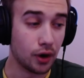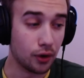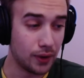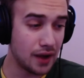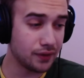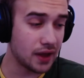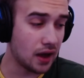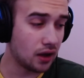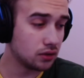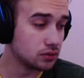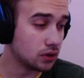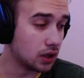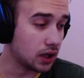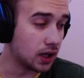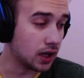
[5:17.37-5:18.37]
Around that,
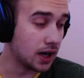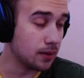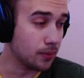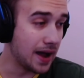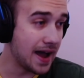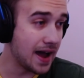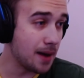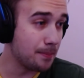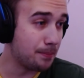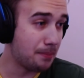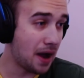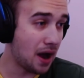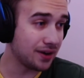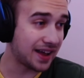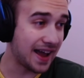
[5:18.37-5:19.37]
I'm
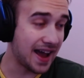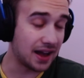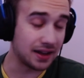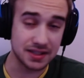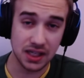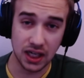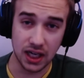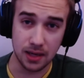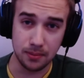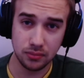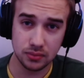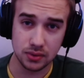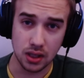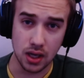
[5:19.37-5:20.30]
about at time.